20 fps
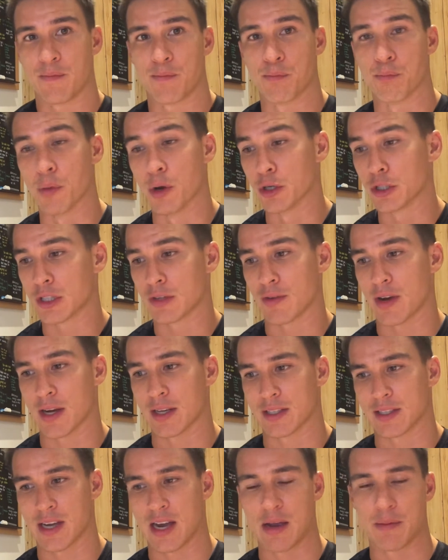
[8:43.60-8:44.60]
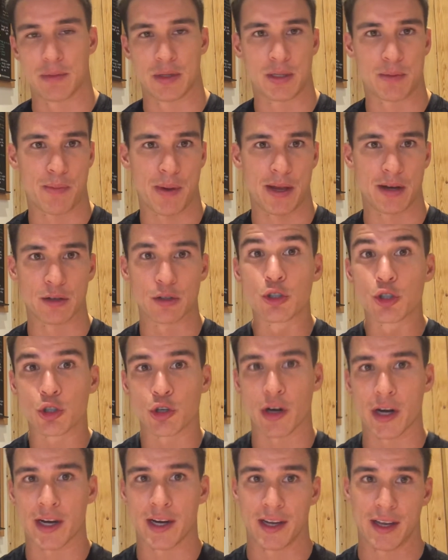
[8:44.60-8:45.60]
Most of our time is spent
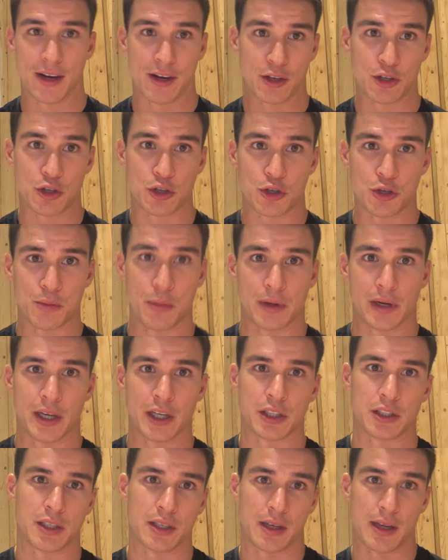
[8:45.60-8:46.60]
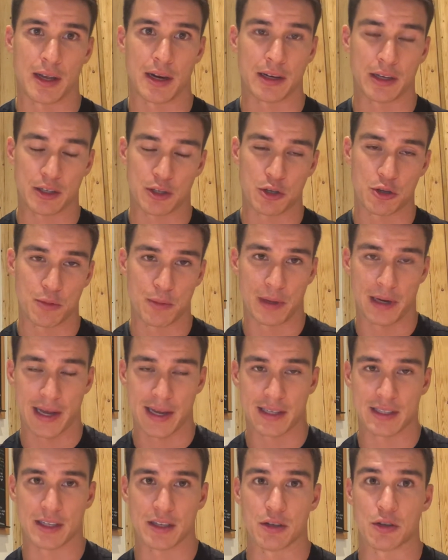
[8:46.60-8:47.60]
training and
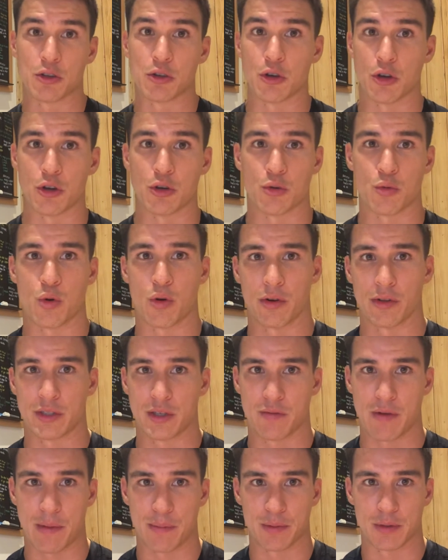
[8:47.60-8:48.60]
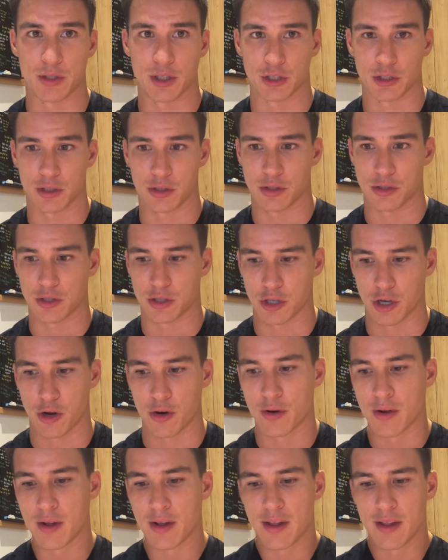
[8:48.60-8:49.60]
accumulating good quality repetitions.
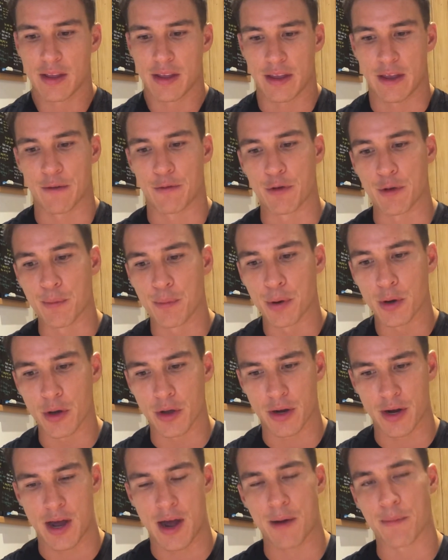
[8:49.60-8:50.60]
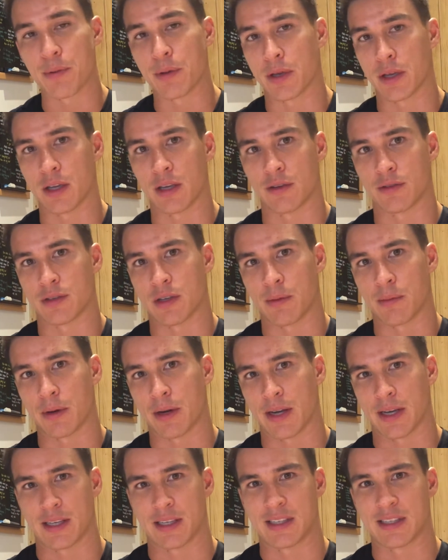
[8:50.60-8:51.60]
So if we put an RPE of something
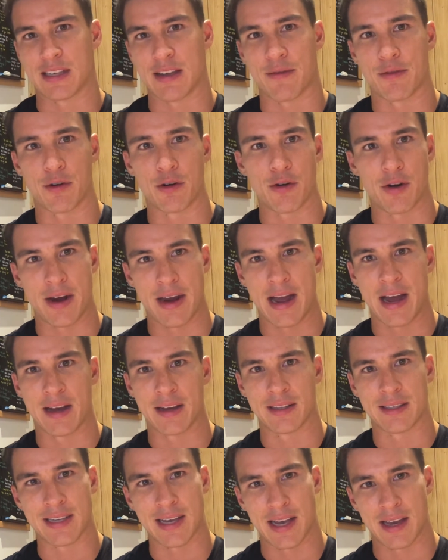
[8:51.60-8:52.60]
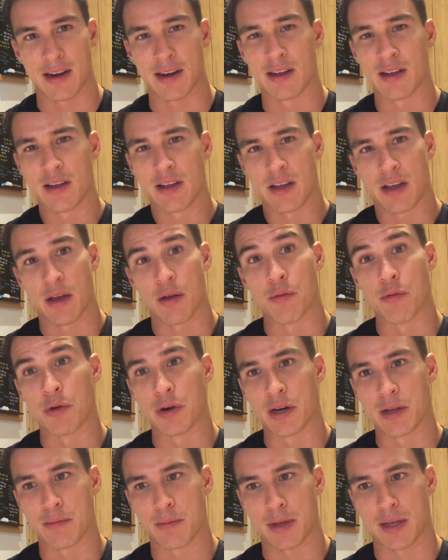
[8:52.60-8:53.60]
like a 7 or 8 out of 10, it
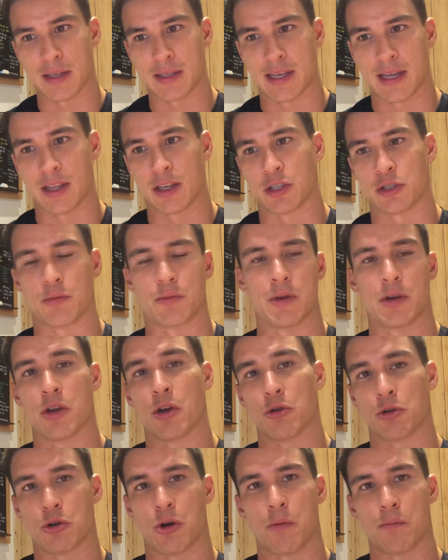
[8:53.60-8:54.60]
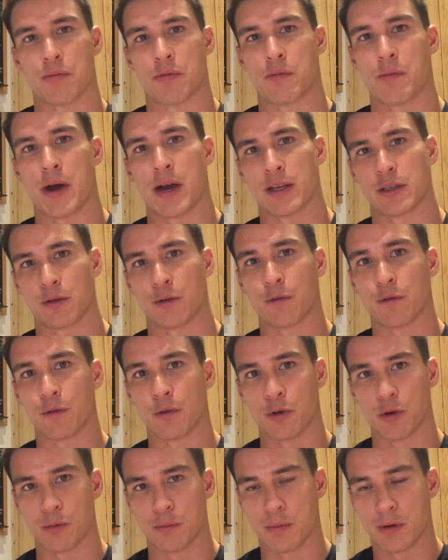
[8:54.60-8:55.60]
really means that there should be no compromise of
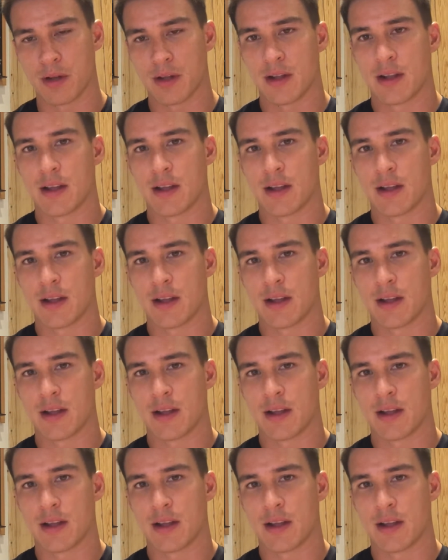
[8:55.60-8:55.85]
form,